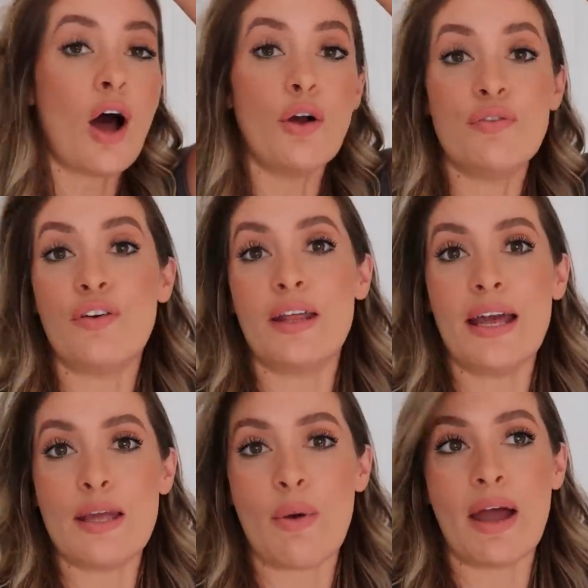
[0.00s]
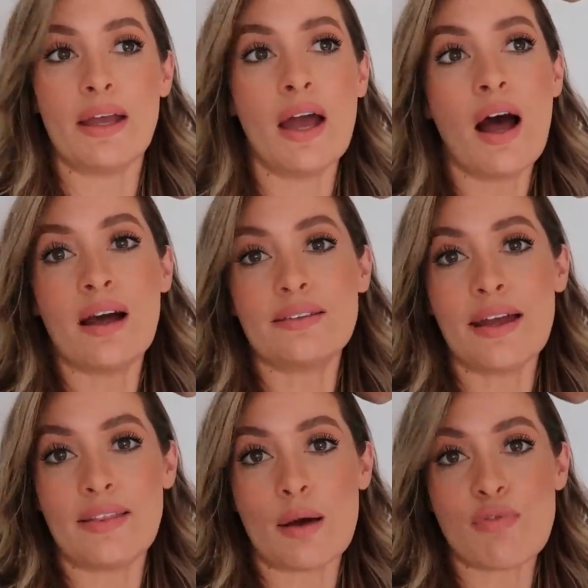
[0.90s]
Hopefully, anyway. I
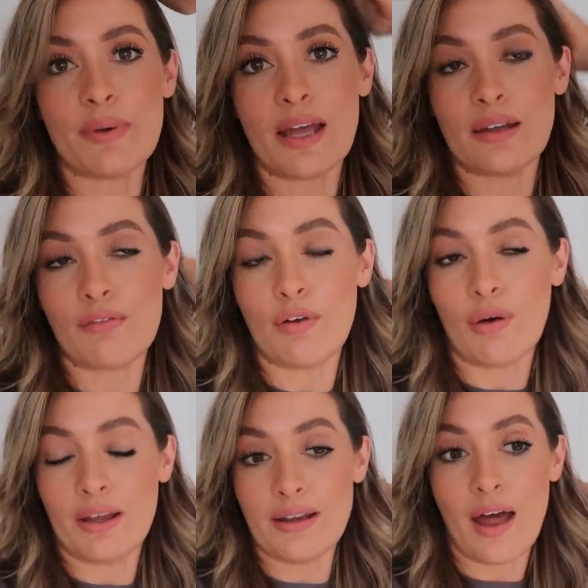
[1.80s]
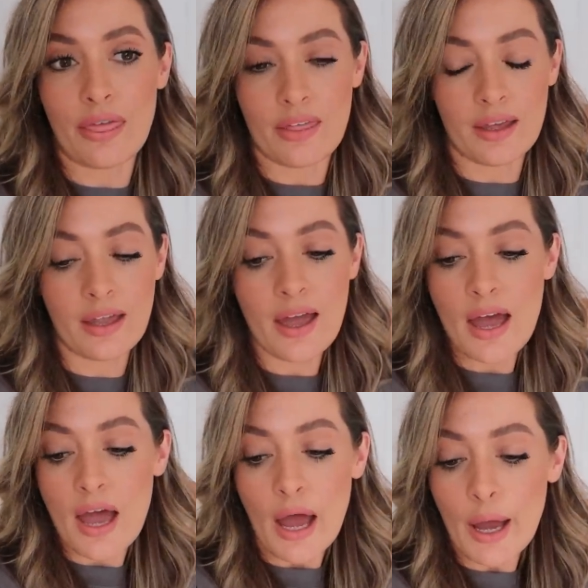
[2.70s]
say that, I'll probably end up vlogging nothing.
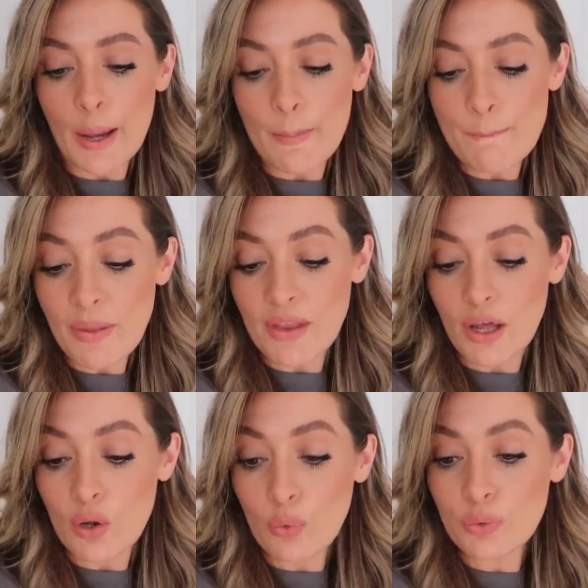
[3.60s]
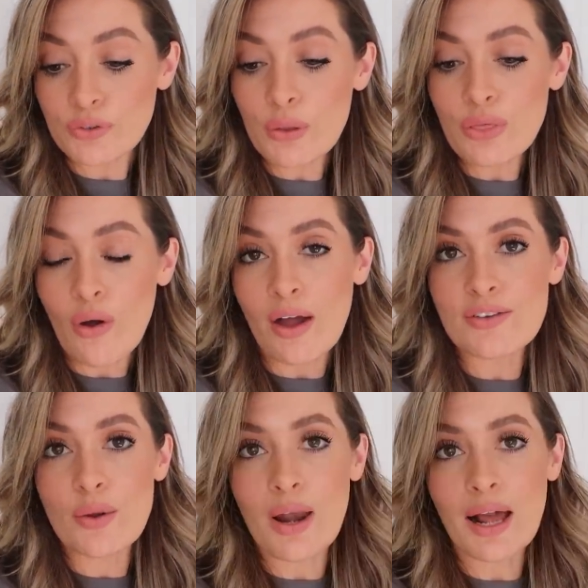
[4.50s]
But then I also thought
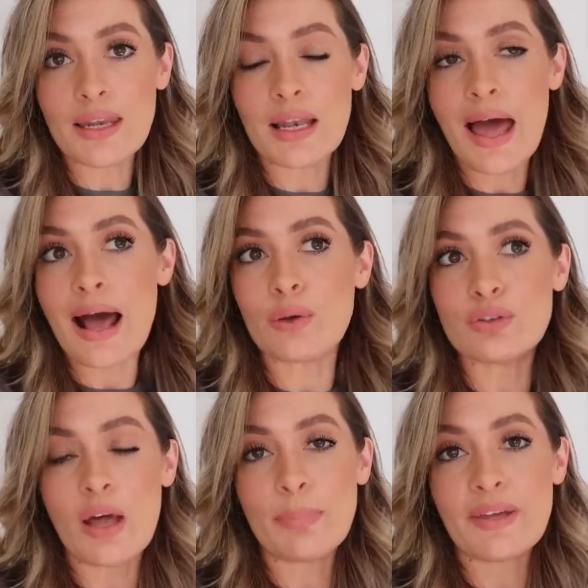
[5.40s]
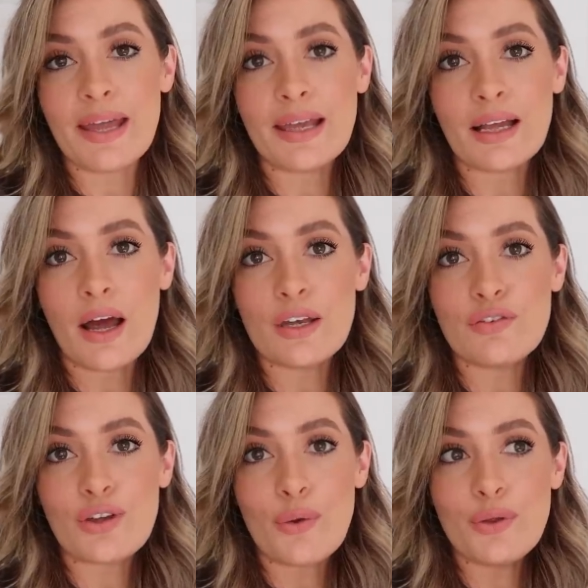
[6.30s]
I'd do like a little house update and kind of
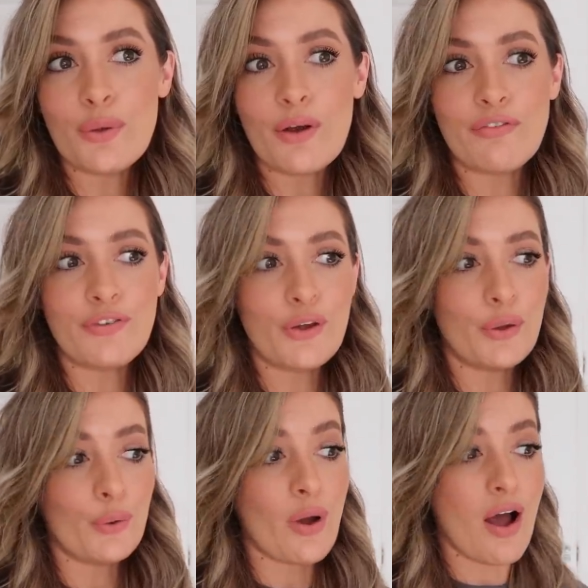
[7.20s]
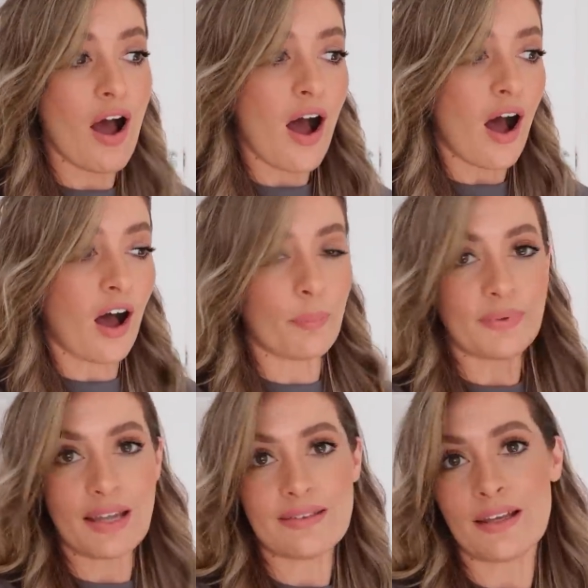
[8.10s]
show you a few
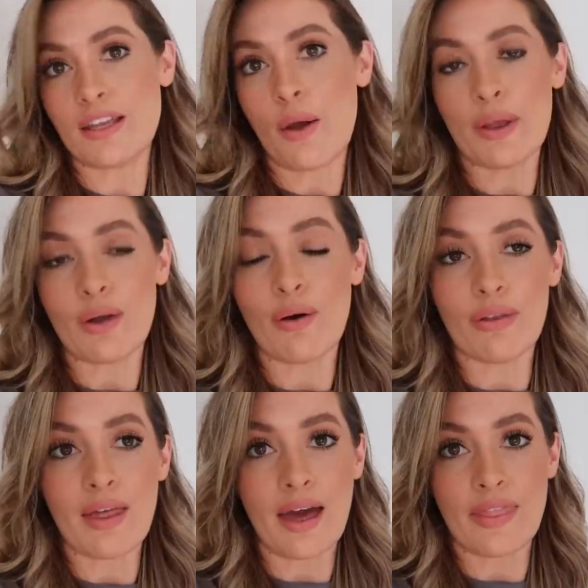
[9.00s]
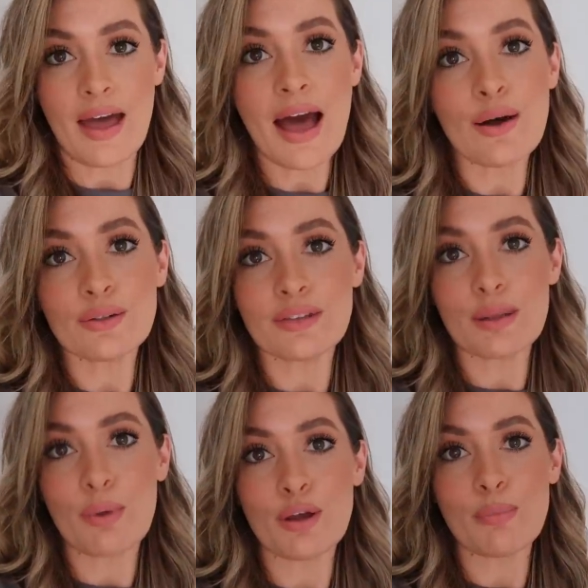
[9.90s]
updates that are going on at the house at
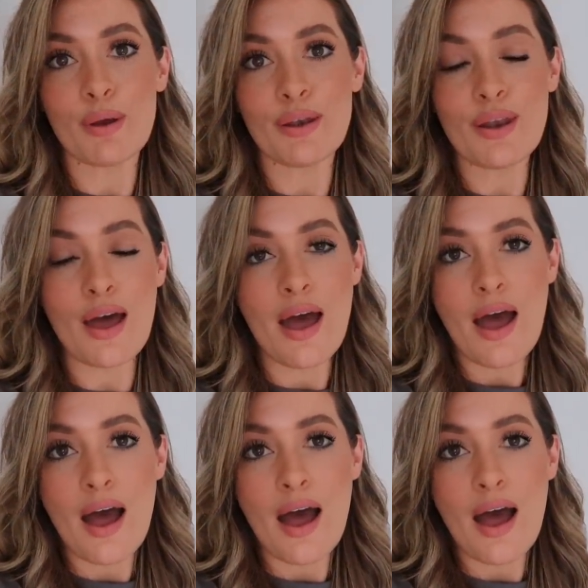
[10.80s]
the moment.